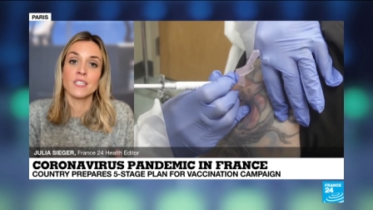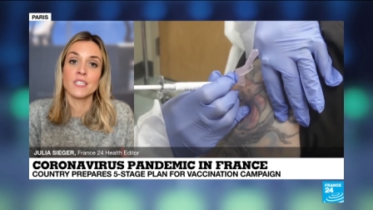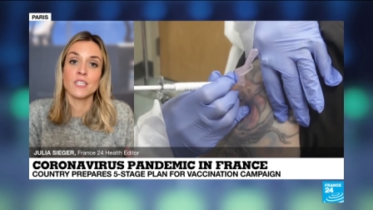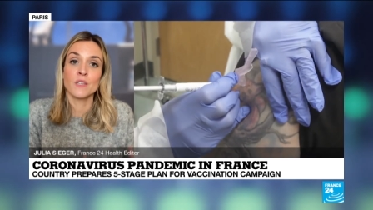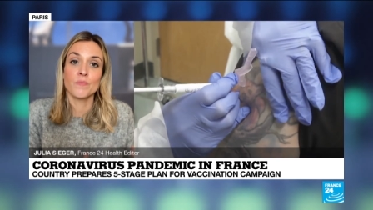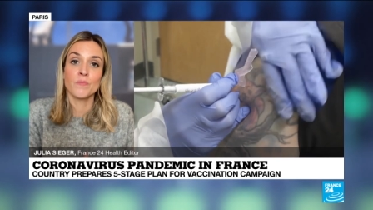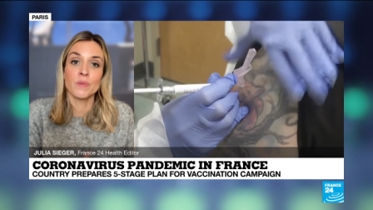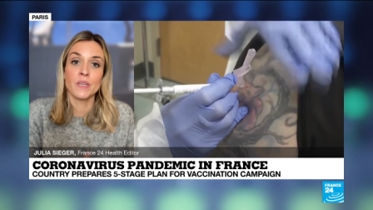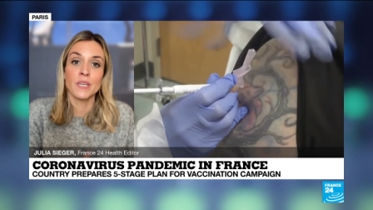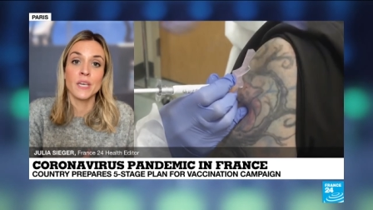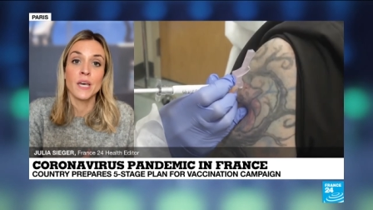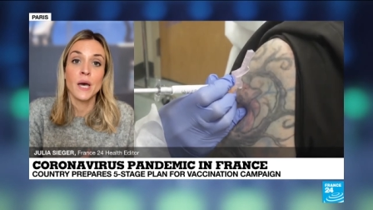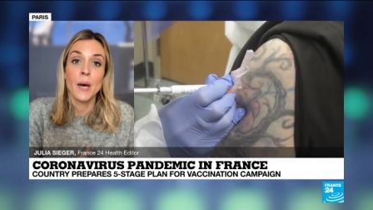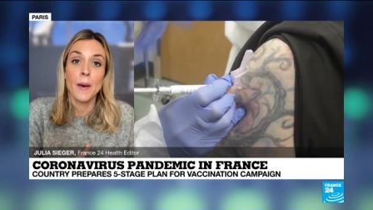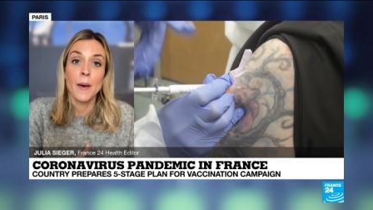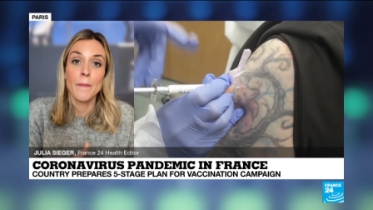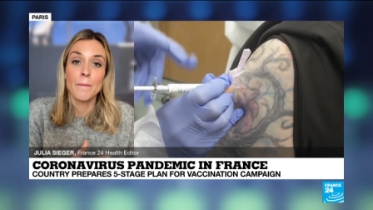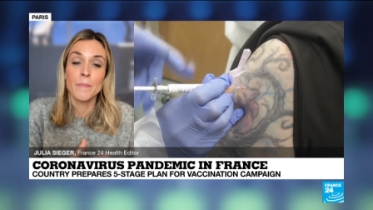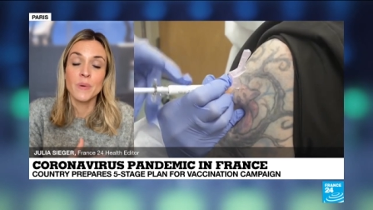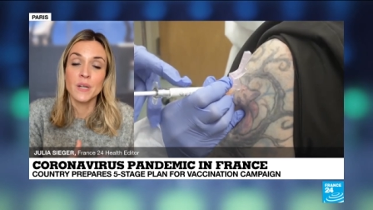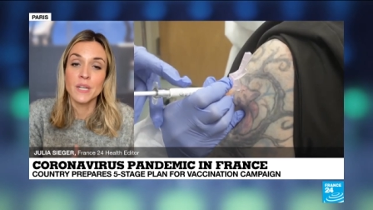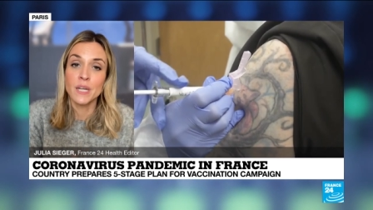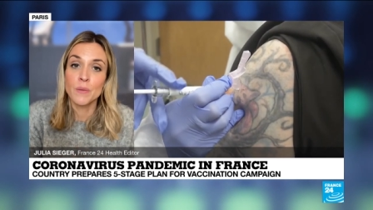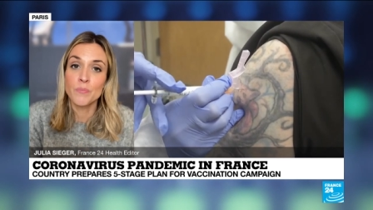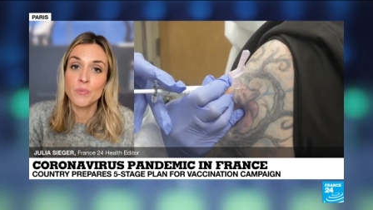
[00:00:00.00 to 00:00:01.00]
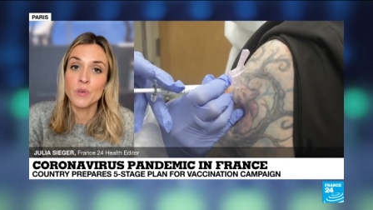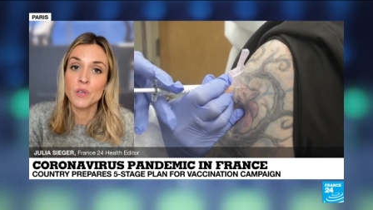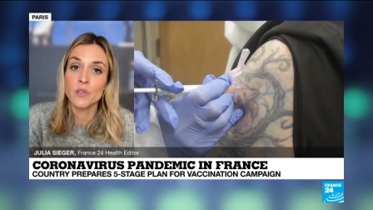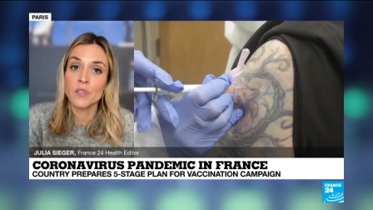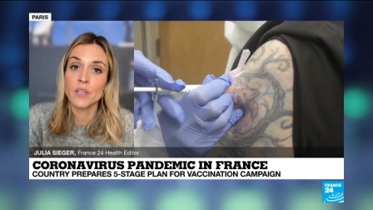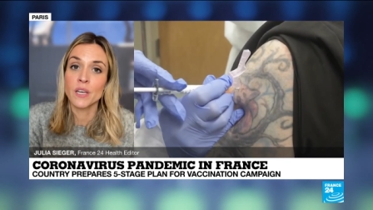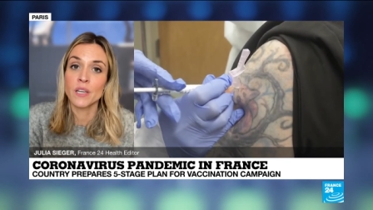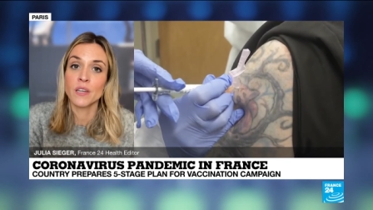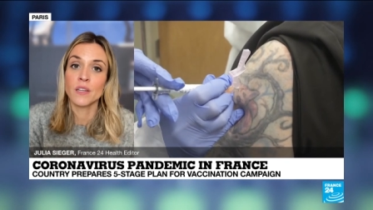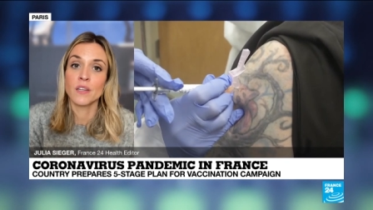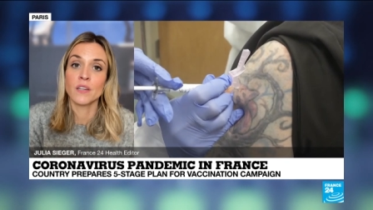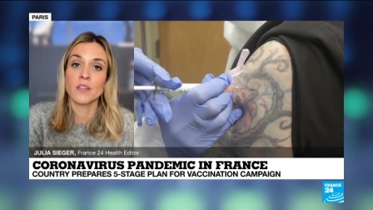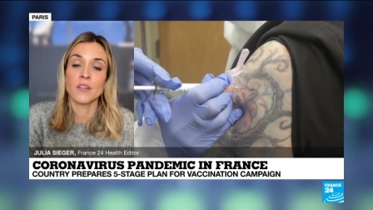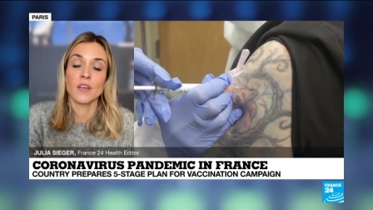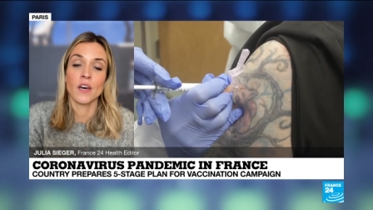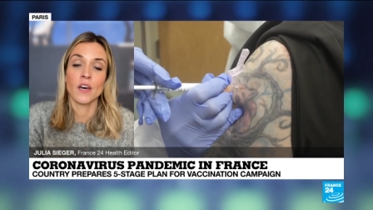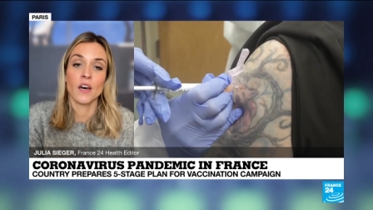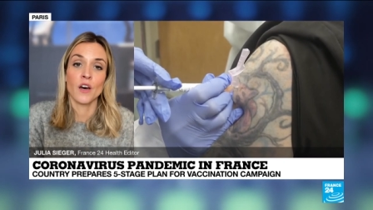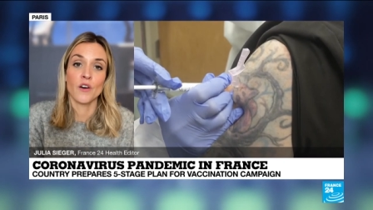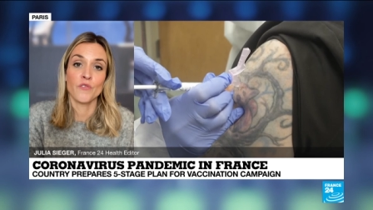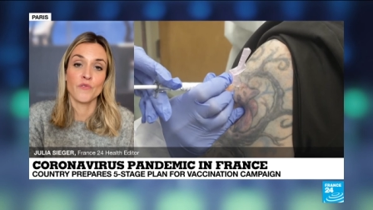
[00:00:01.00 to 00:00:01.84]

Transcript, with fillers: to be manipulated uh,